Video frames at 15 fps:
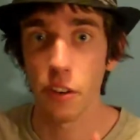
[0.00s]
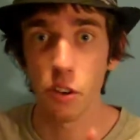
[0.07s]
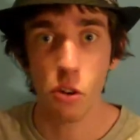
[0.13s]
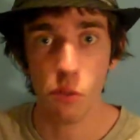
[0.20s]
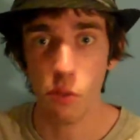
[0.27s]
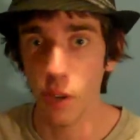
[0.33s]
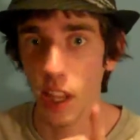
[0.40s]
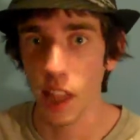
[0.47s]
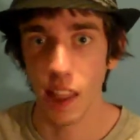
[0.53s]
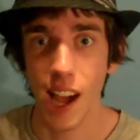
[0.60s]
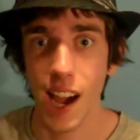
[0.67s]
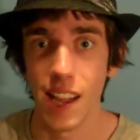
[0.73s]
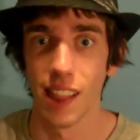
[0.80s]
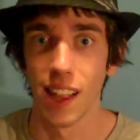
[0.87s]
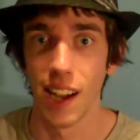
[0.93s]
don't really
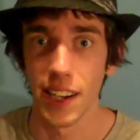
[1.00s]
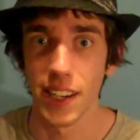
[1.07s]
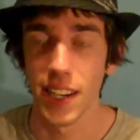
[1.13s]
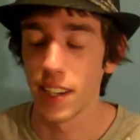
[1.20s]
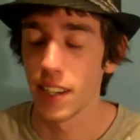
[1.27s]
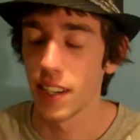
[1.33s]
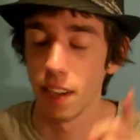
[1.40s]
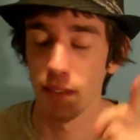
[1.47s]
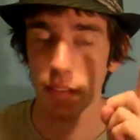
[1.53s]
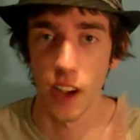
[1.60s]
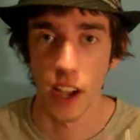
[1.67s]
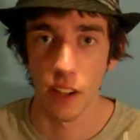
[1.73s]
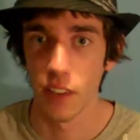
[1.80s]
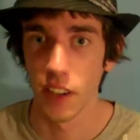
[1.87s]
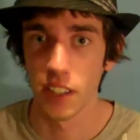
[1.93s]
like lightning in
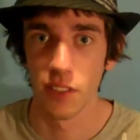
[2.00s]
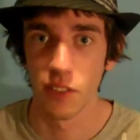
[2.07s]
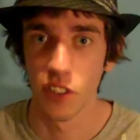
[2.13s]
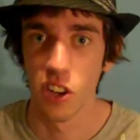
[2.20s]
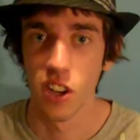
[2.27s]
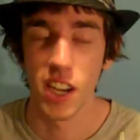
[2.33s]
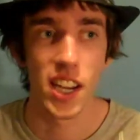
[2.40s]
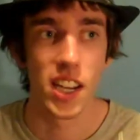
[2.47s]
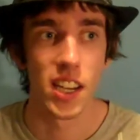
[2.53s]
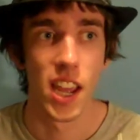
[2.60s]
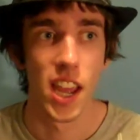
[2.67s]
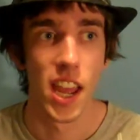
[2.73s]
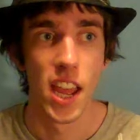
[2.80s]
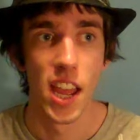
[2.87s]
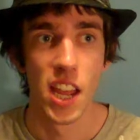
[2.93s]
Final Fantasy 13.
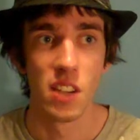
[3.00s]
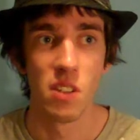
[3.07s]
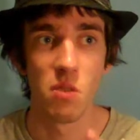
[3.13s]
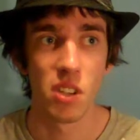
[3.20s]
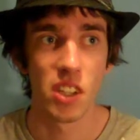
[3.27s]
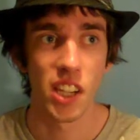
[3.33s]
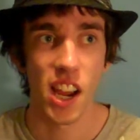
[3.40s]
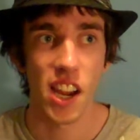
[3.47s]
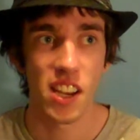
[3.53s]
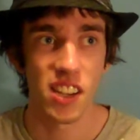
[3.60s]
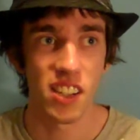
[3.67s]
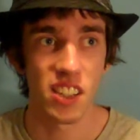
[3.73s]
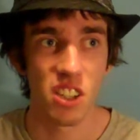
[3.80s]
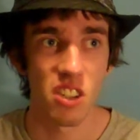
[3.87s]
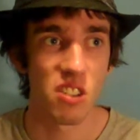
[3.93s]
She
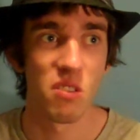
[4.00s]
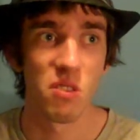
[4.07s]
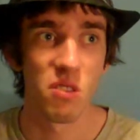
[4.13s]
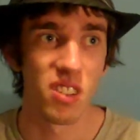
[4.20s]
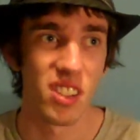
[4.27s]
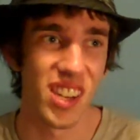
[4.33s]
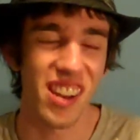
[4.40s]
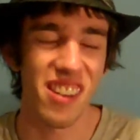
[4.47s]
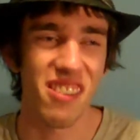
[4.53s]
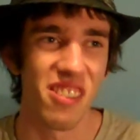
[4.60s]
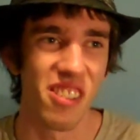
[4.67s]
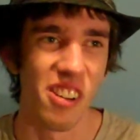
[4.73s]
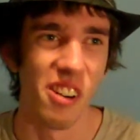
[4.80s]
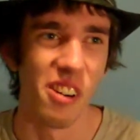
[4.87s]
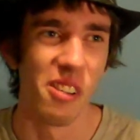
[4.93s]
just, I
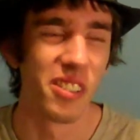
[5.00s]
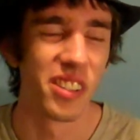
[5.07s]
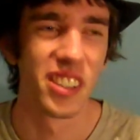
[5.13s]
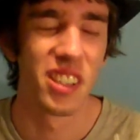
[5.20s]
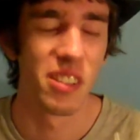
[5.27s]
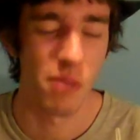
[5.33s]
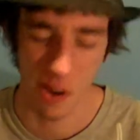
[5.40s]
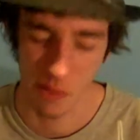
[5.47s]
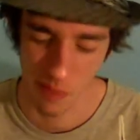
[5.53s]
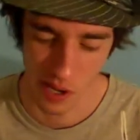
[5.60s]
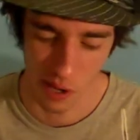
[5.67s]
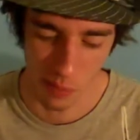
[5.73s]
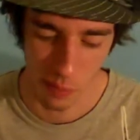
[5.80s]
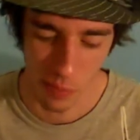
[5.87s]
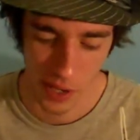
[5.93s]
don't know, she wound me
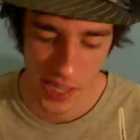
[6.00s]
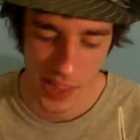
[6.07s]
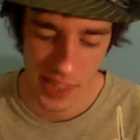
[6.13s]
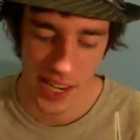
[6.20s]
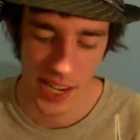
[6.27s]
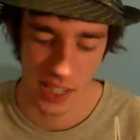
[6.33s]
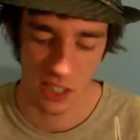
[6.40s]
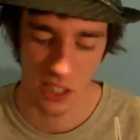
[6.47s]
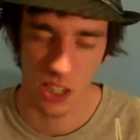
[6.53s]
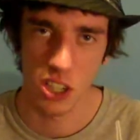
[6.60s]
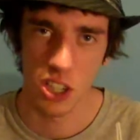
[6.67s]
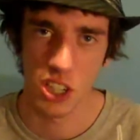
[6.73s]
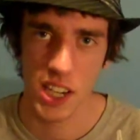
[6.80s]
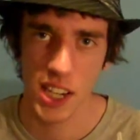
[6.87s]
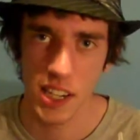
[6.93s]
up. But in this,
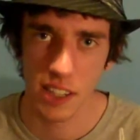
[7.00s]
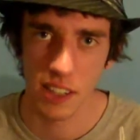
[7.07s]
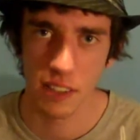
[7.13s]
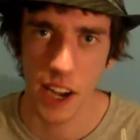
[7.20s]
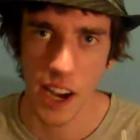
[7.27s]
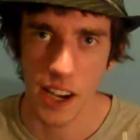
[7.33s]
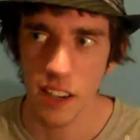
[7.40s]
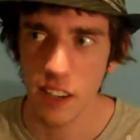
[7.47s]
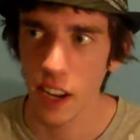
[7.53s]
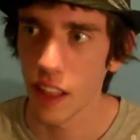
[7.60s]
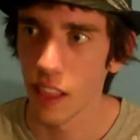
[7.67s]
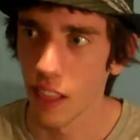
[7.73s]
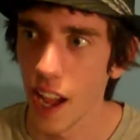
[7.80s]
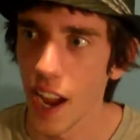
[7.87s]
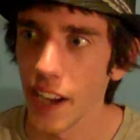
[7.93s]
I
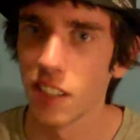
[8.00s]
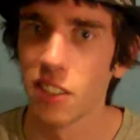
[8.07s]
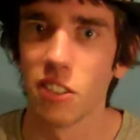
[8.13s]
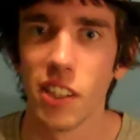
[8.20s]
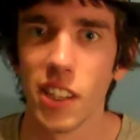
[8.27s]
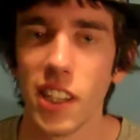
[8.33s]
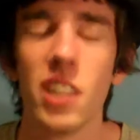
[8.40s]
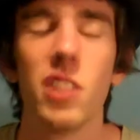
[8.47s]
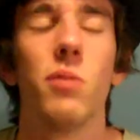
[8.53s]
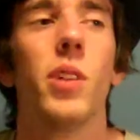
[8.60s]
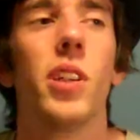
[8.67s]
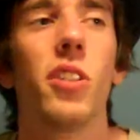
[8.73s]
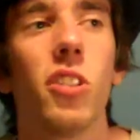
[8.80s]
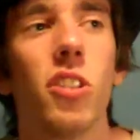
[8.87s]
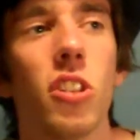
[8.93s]
liked her in this,
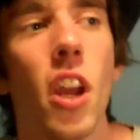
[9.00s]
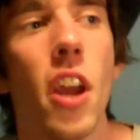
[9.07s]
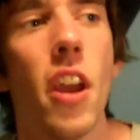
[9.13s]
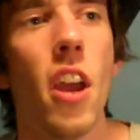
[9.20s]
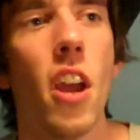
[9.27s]
because